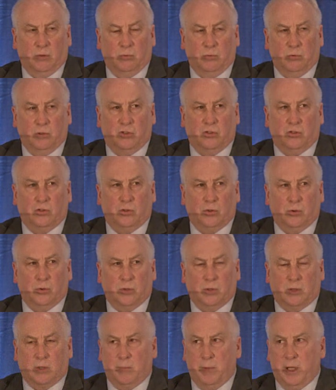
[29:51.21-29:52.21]
which is due
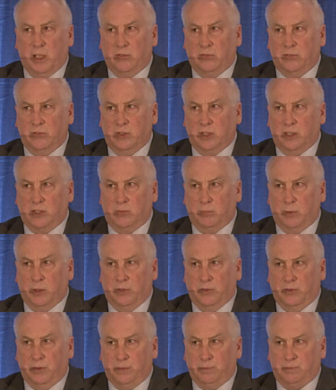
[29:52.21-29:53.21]
to commence next
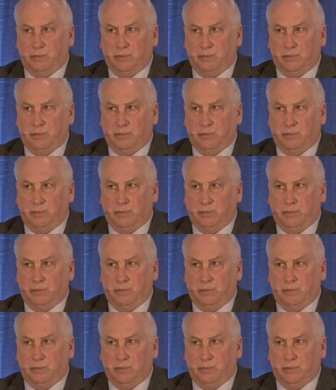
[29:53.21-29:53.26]
month.